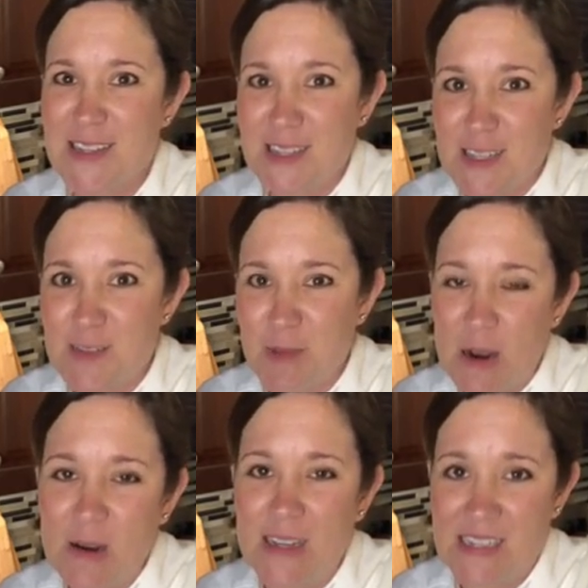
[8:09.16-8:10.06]
it's
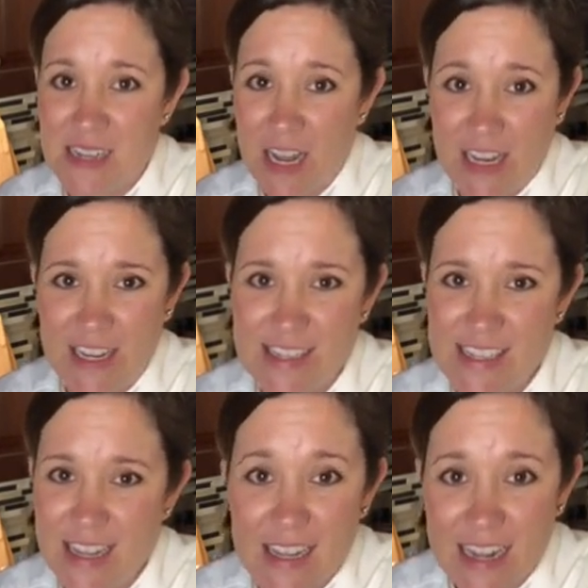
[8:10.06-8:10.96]
asparagus and onions,
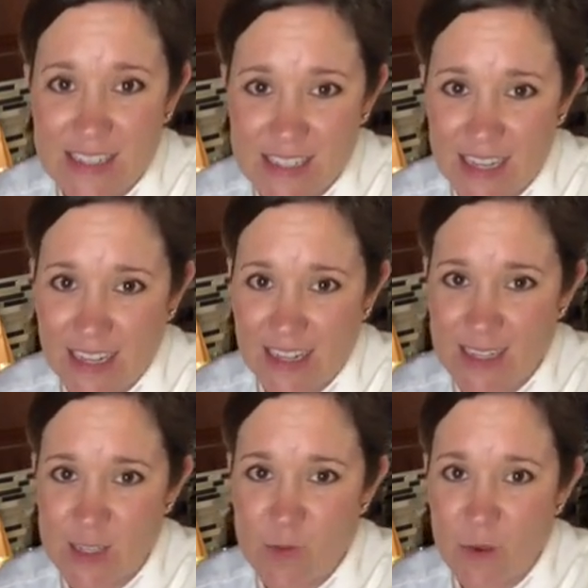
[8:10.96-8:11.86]
and that's it.
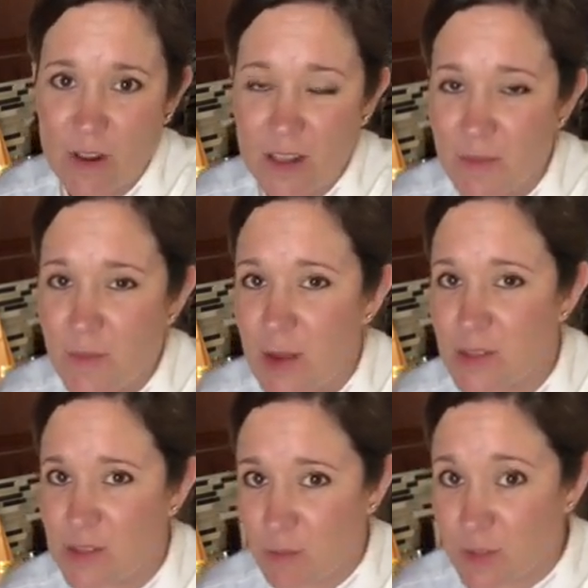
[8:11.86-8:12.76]
This is one of the
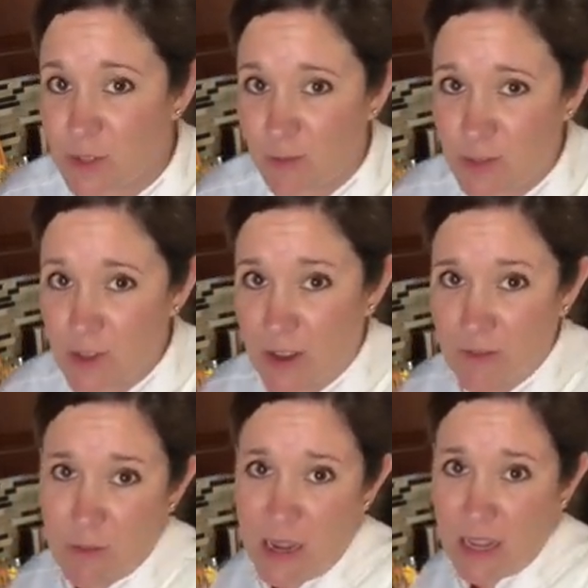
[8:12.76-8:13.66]
most simple soups you'll
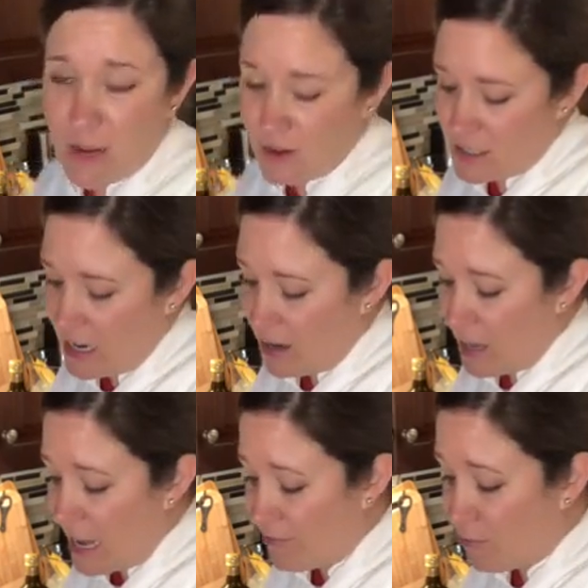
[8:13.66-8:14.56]
ever make in your entire
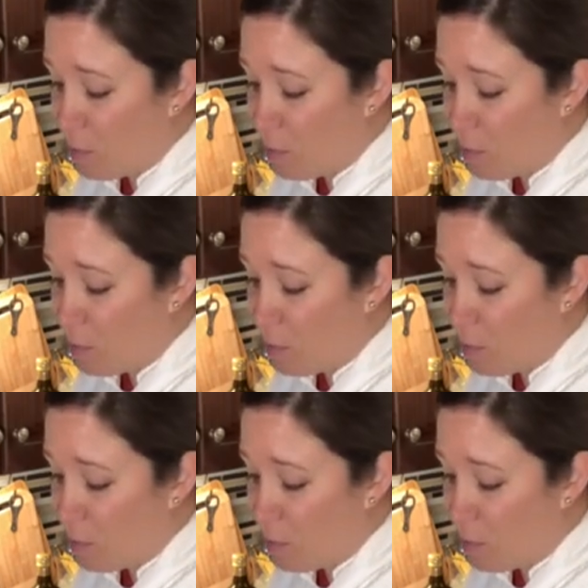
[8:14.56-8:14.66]
life.